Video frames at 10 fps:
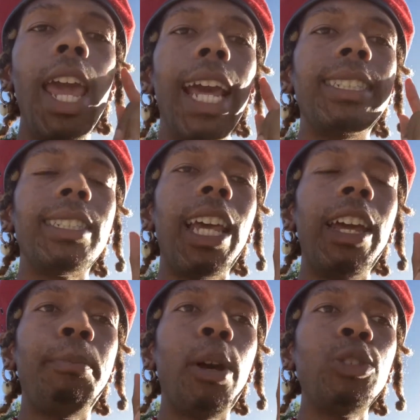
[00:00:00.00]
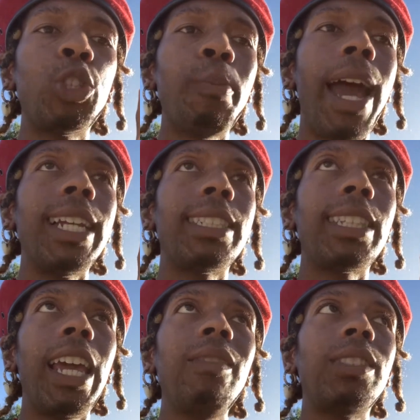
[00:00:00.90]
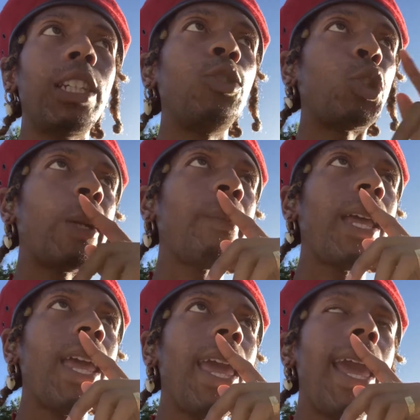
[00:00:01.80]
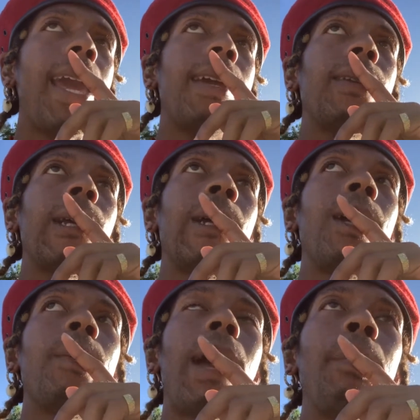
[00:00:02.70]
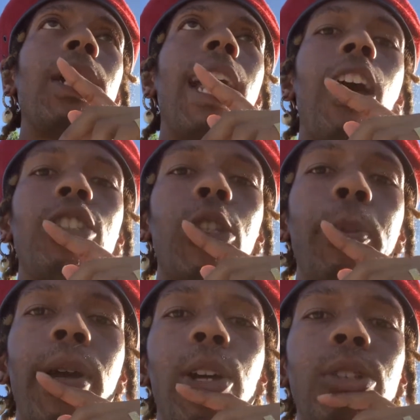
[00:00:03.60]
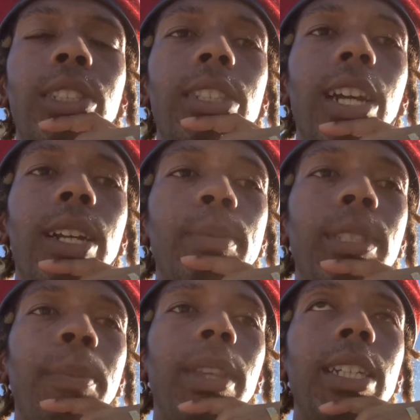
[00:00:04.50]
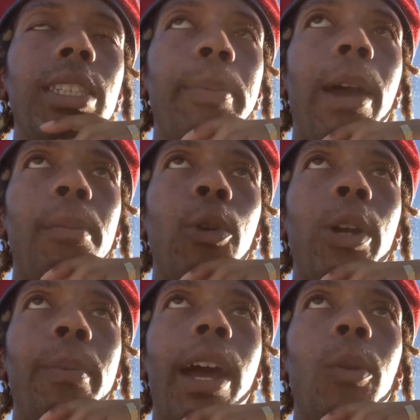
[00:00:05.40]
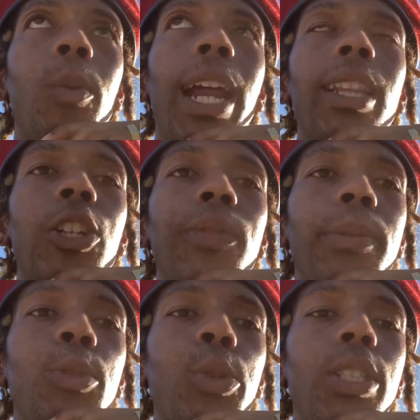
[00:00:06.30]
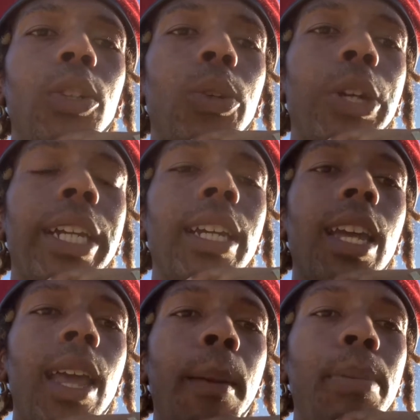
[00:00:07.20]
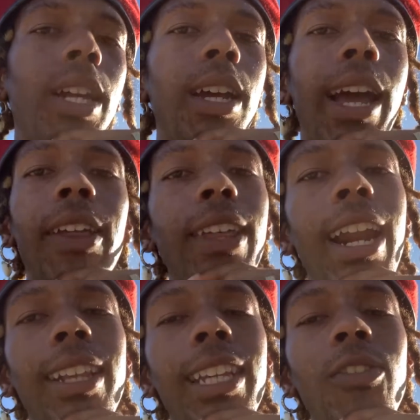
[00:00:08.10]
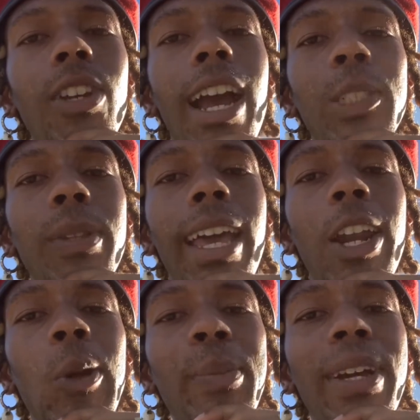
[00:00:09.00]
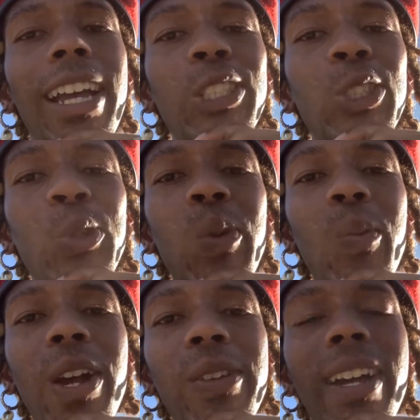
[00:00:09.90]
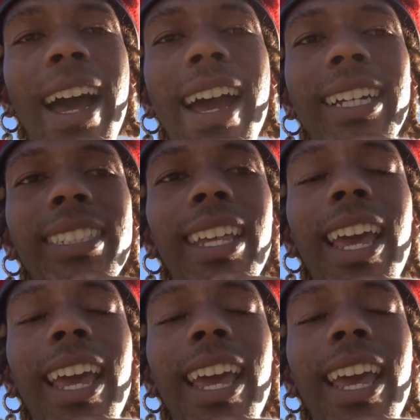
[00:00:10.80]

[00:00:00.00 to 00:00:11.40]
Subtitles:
It's post-traumatic slave syndrome, and I'm gonna also post some things more about what I learned from Joy DeGruy. But I thought I'd leave you guys with that. I hope you guys are doing well, you guys.